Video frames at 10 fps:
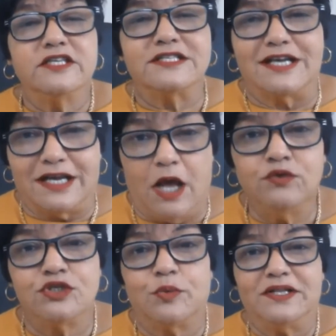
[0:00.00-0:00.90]
this
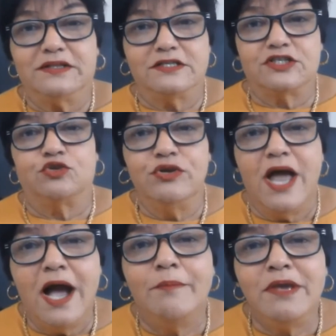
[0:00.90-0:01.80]
groundswell, the
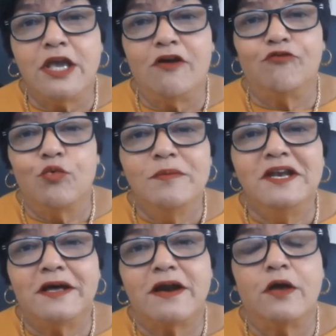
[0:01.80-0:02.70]
tsunami of
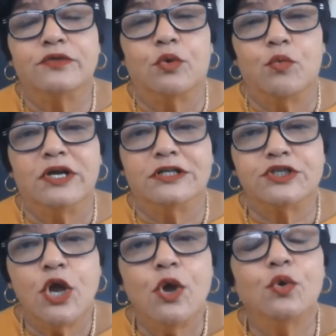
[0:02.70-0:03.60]
women around the
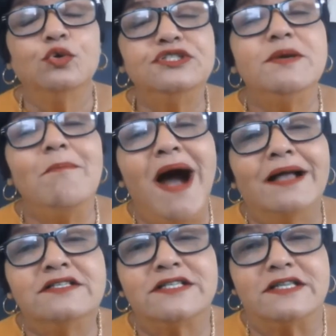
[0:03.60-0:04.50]
world who
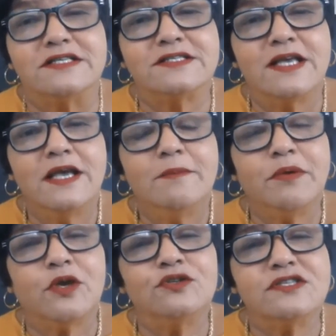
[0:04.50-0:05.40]
demand this,
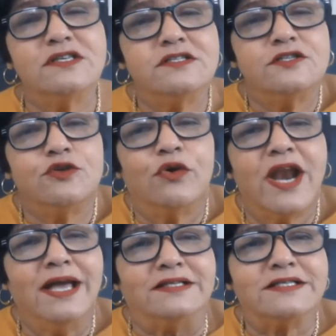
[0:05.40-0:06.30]
because this is
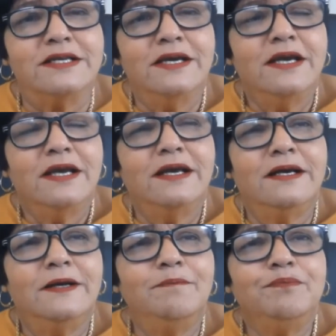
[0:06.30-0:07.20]
your right.
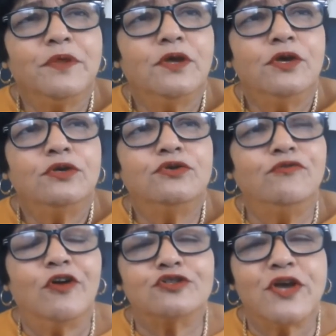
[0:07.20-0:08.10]

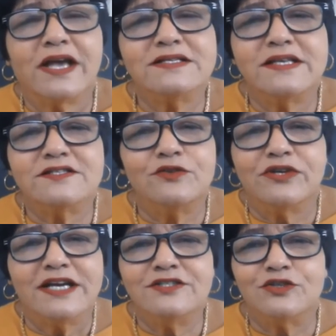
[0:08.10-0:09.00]
You've got to access
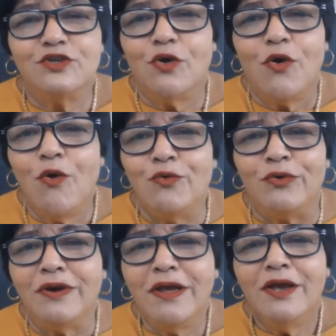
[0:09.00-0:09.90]
your right on your
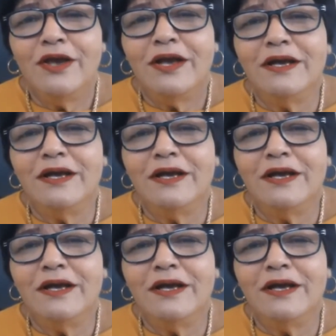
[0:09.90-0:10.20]
own.